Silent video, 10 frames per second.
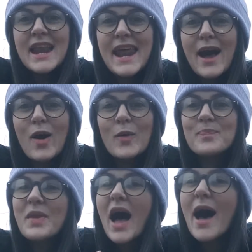Now,
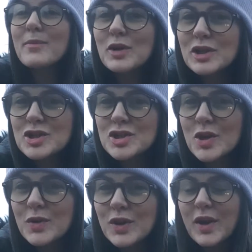I'm going to
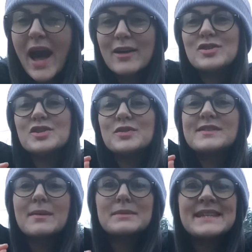show you how to do
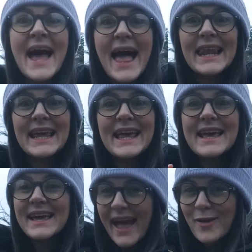some tally
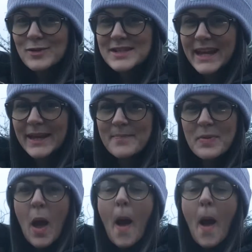counting,